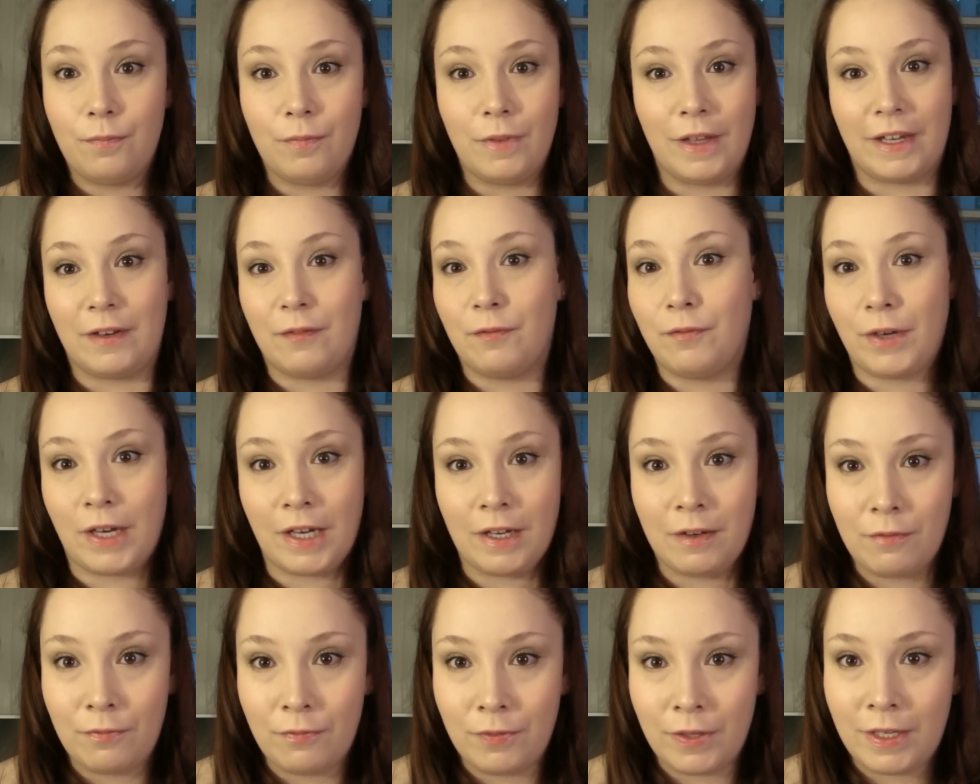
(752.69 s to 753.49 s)
like
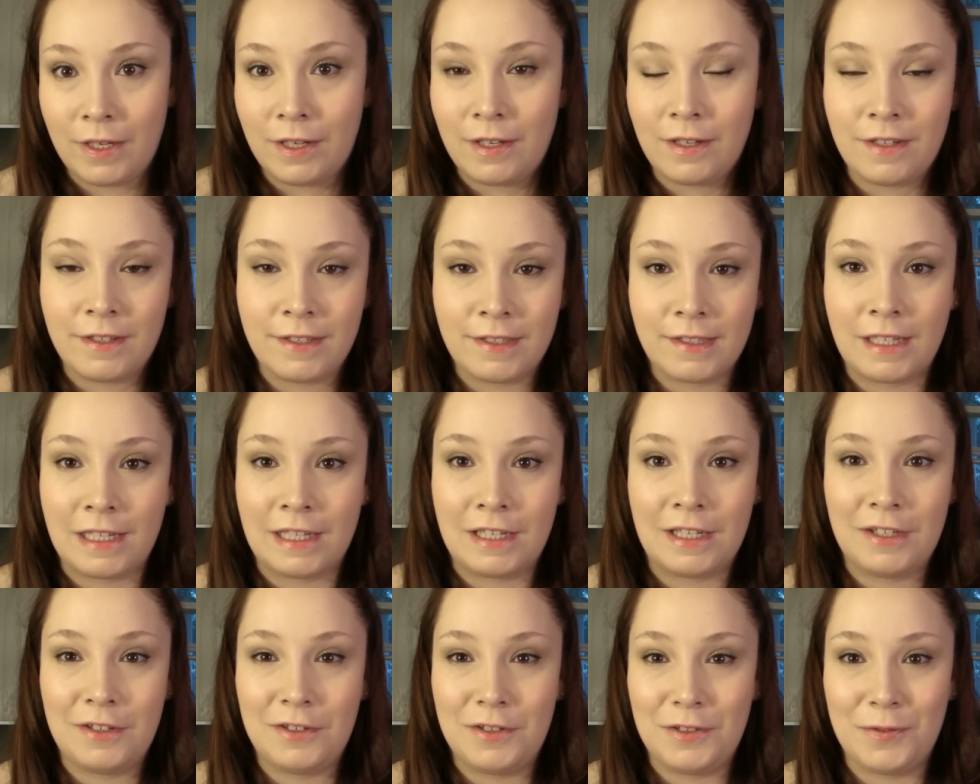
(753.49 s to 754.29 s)
five fittings
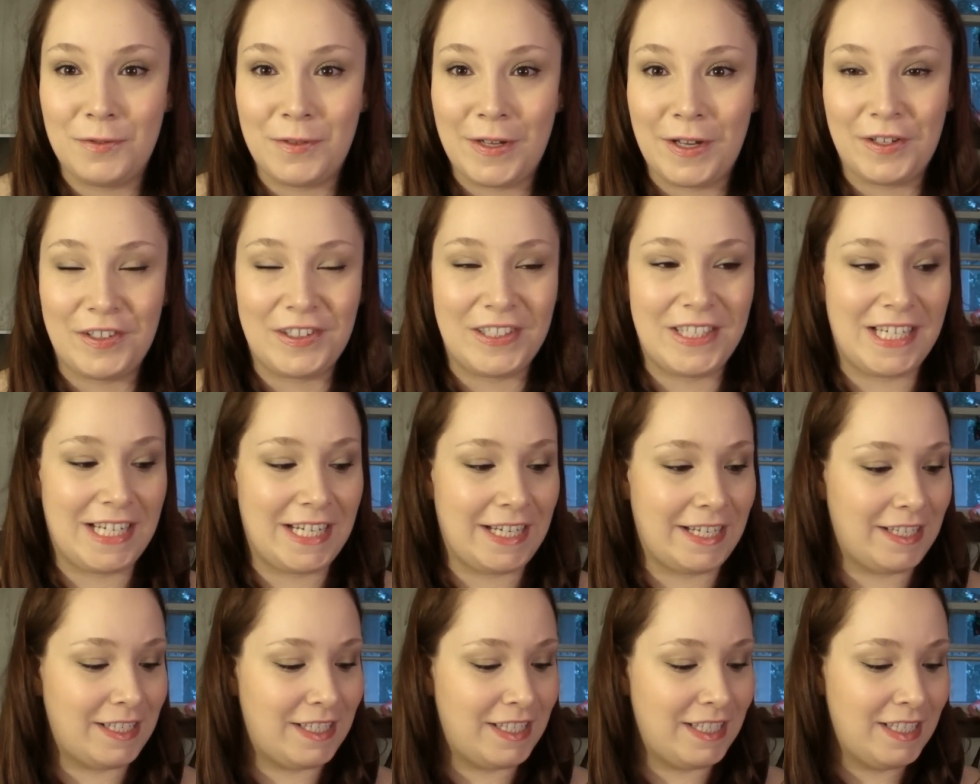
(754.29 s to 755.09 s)
like you do
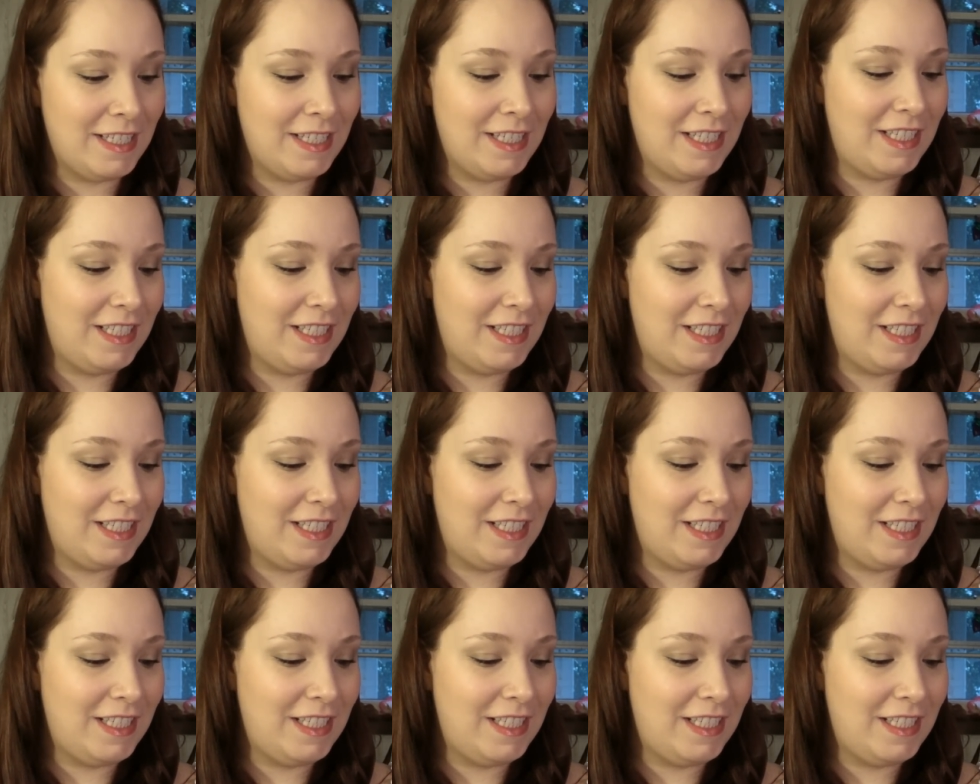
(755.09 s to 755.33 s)
nowadays.